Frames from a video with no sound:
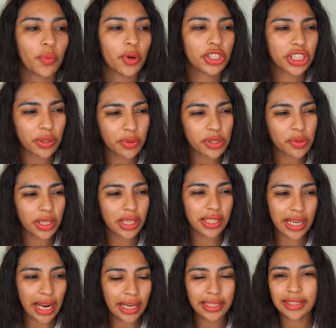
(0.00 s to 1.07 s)
which it was really
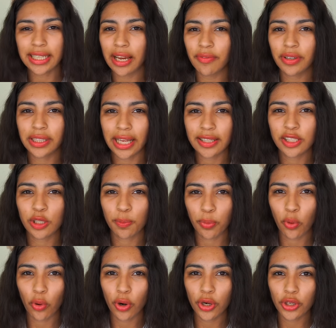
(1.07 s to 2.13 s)
nice having that
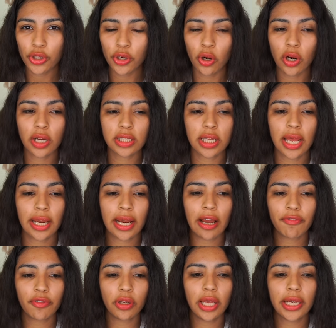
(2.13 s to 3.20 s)
support, you know, because like I
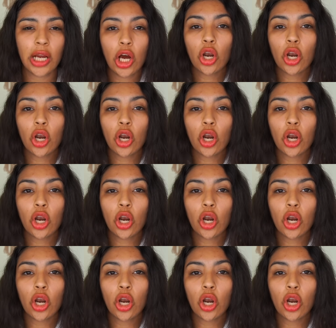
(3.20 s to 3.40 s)
feel like